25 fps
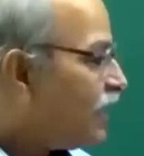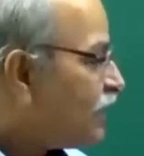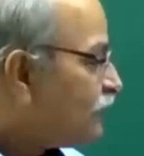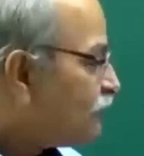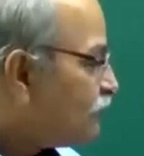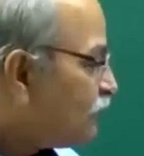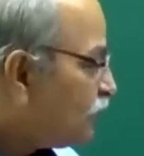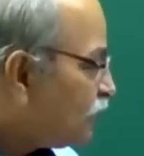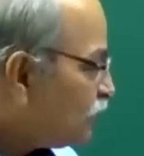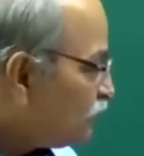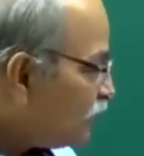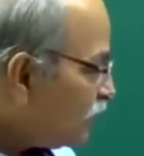
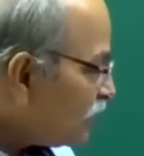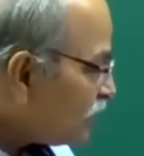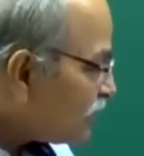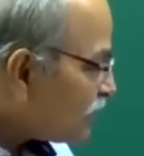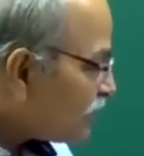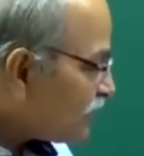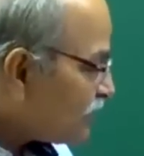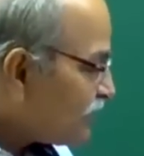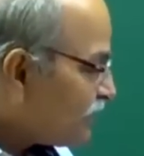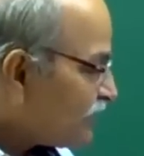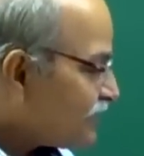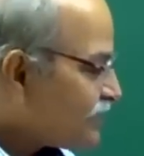and one
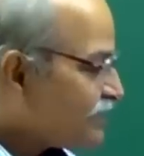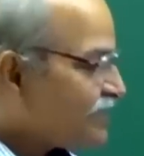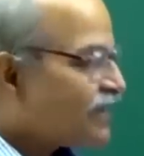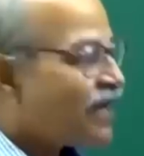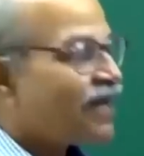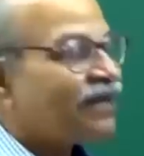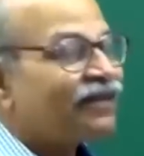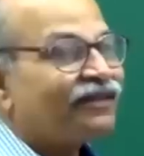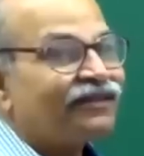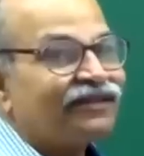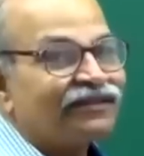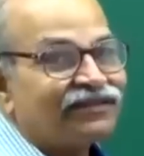must
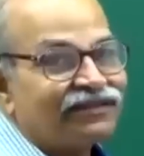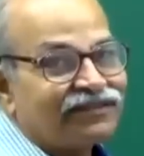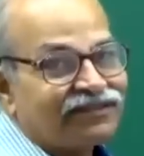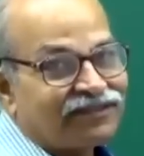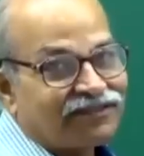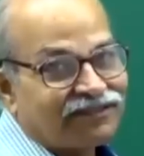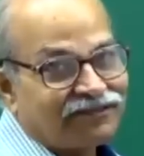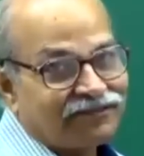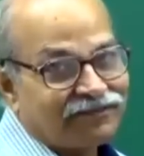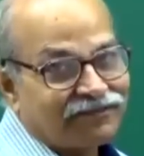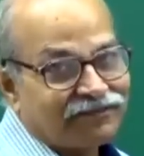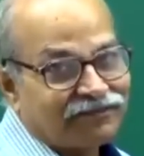understand
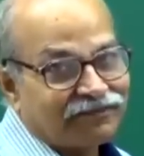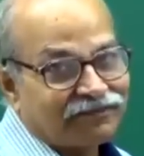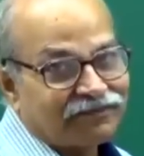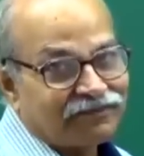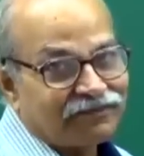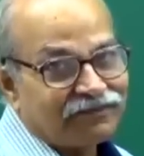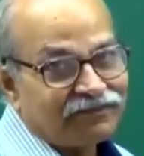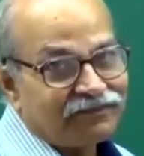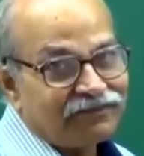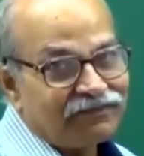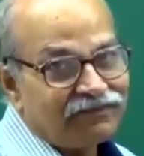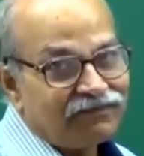this,
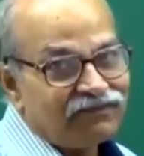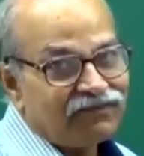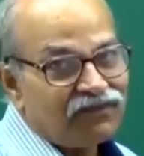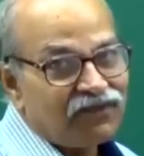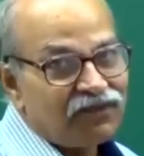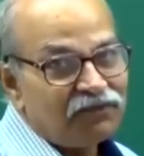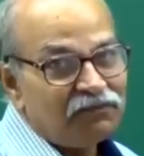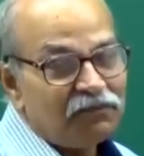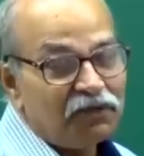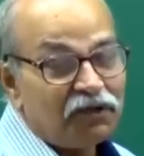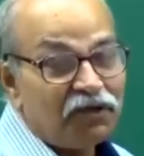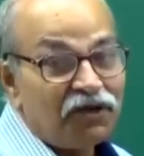
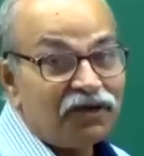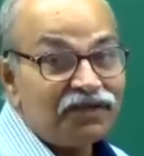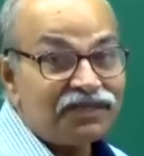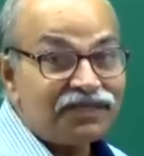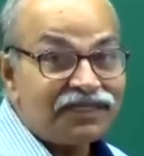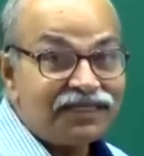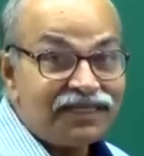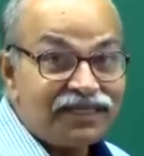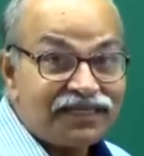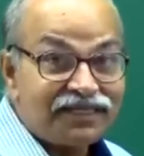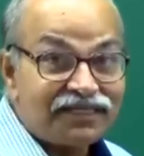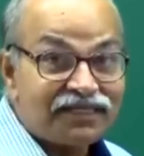
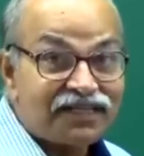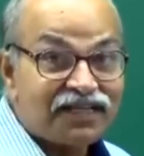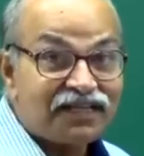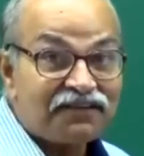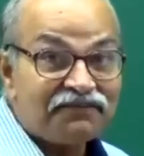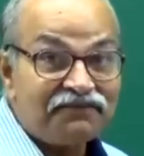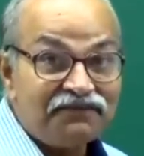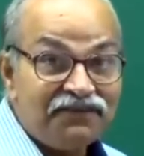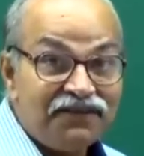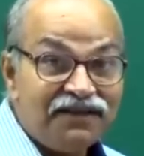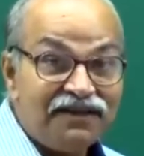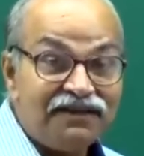because
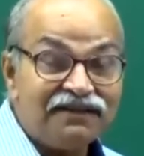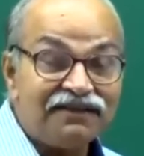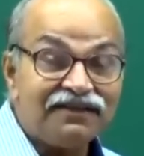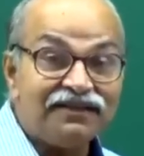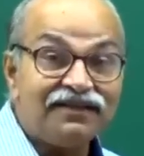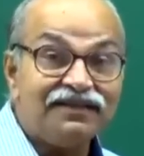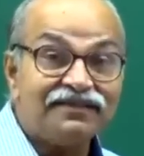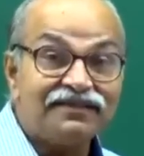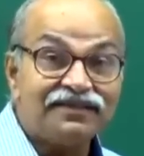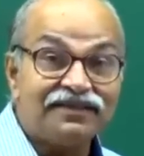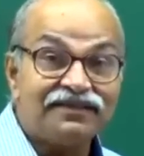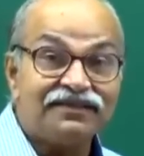electric field
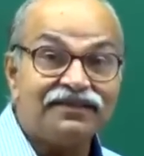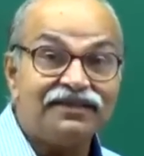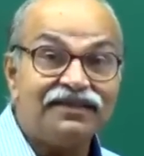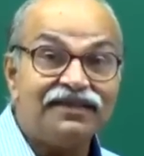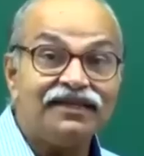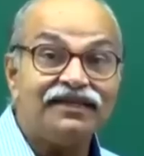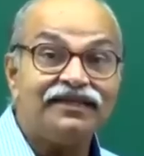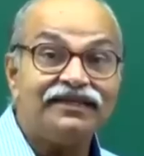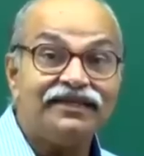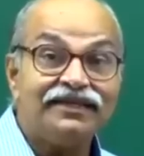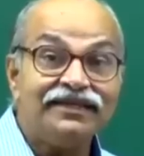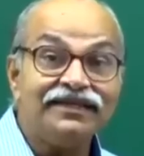is a
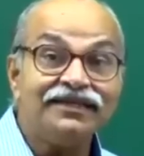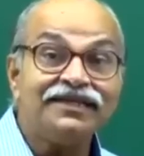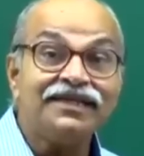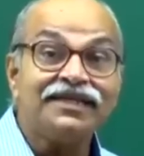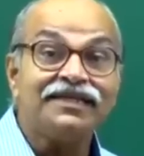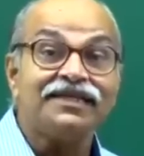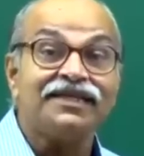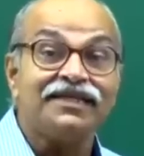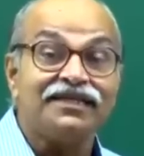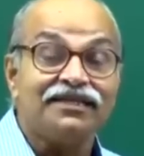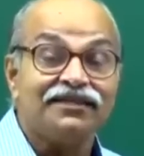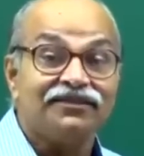real
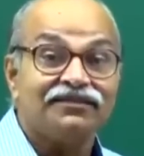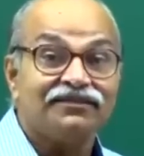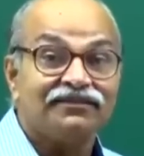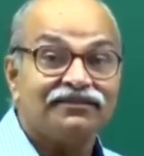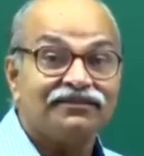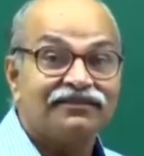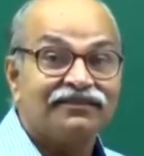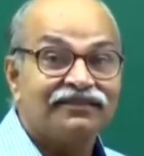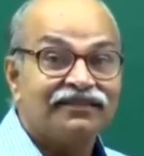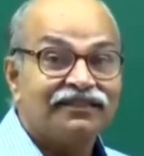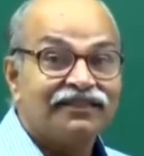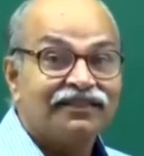entity.
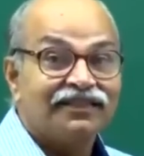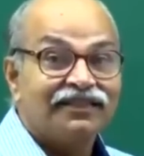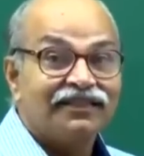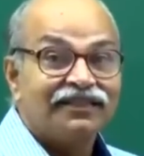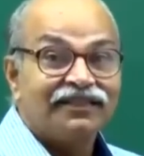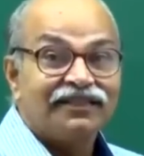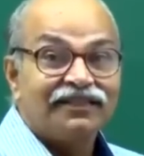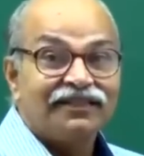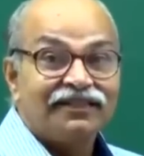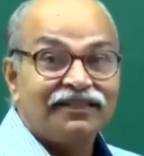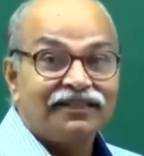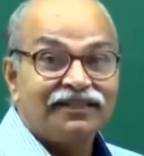
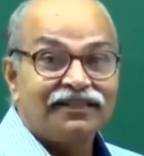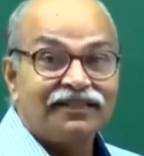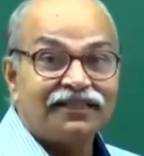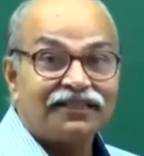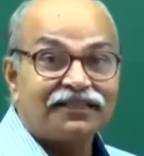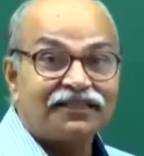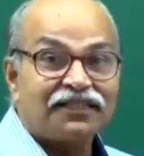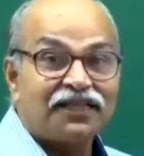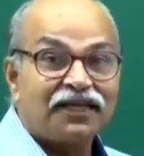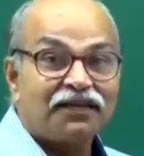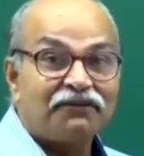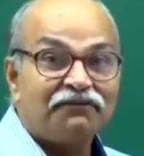
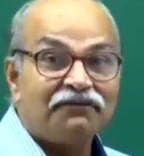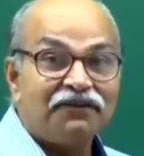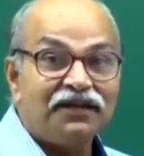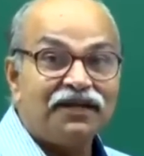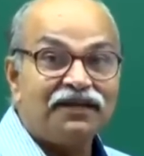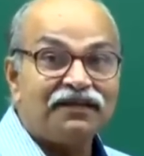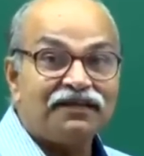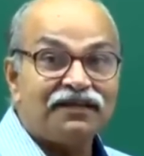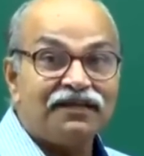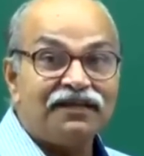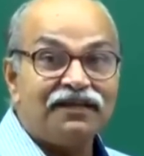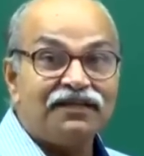Electric
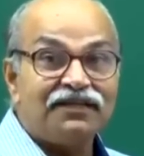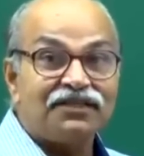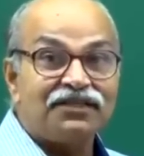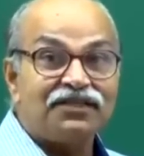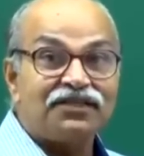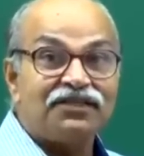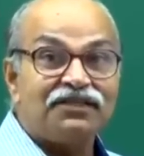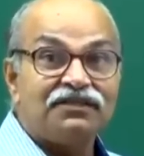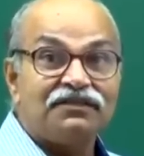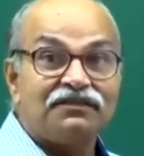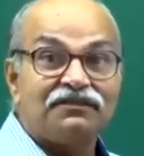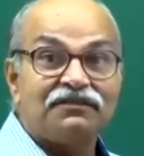field
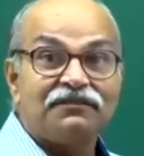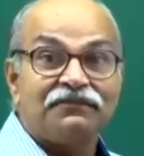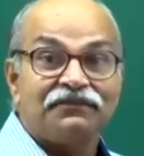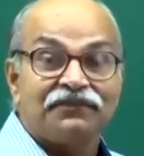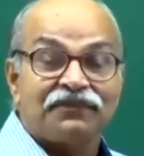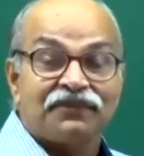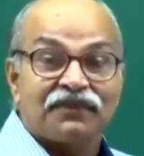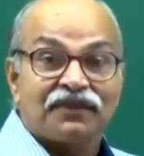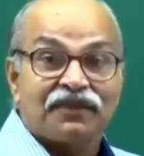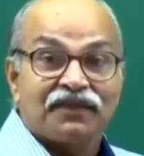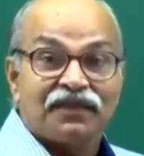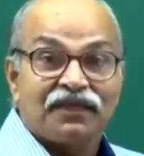is
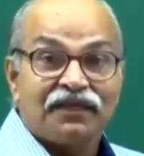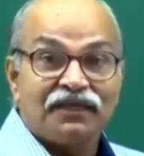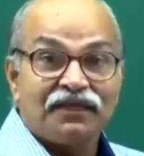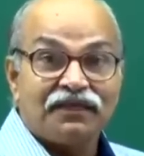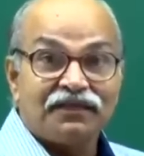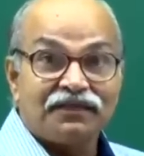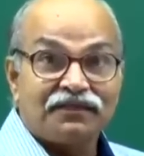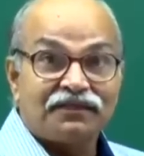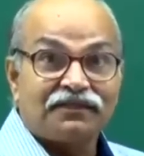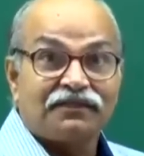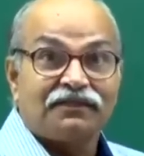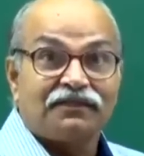
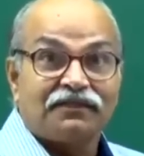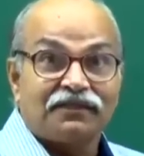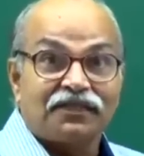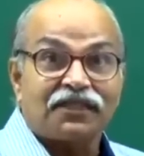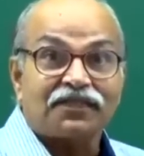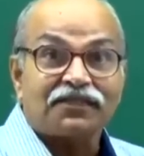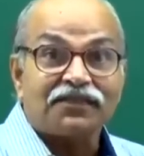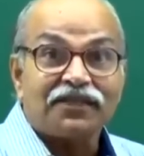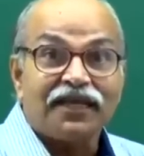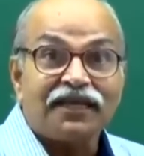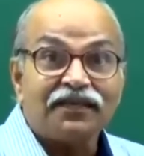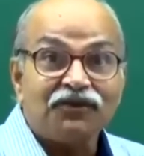
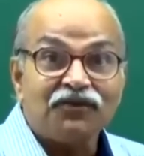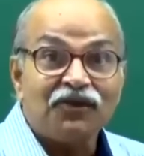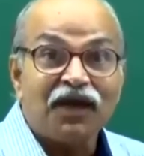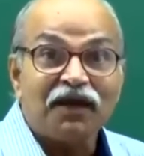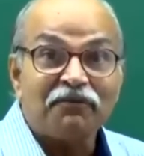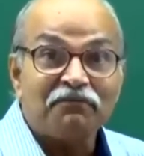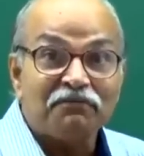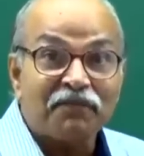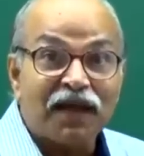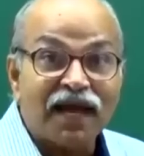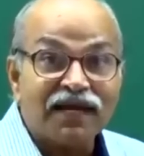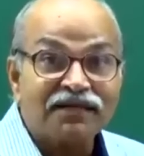just like you
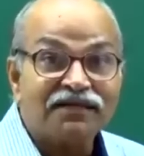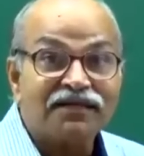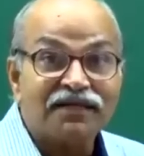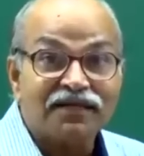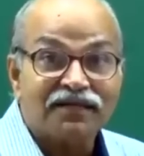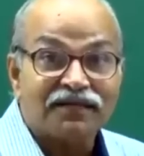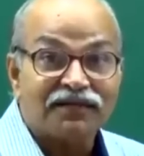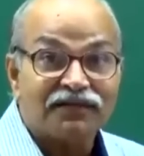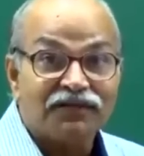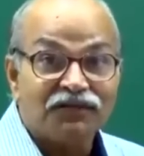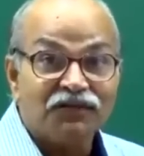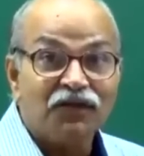have
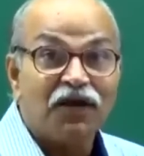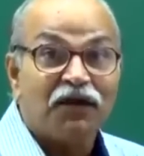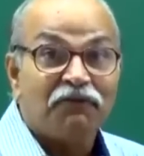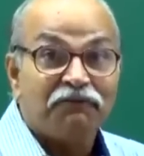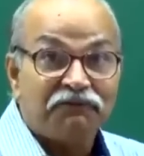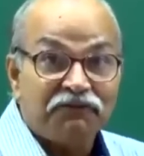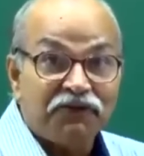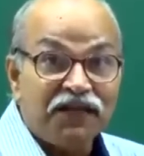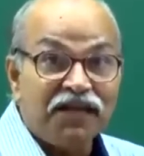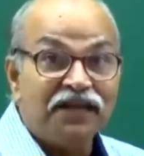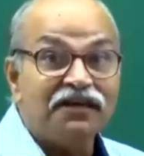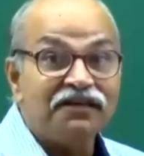matter, you
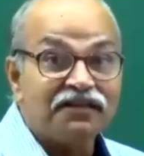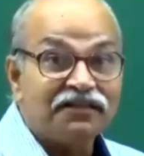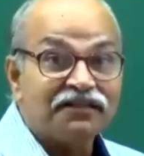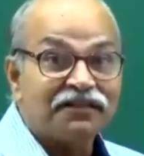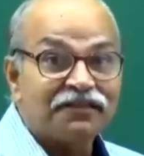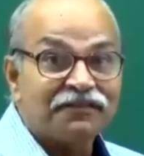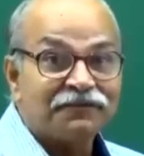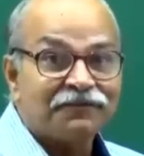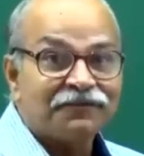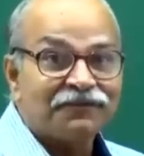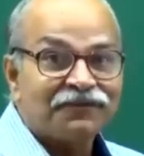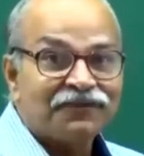have field.